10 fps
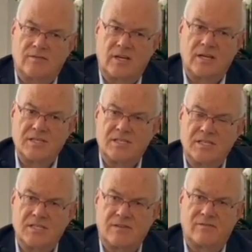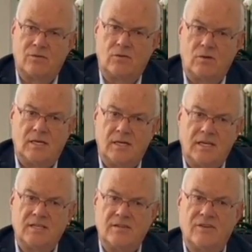cases for
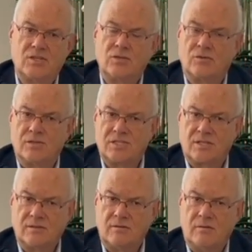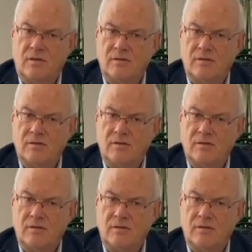individuals who,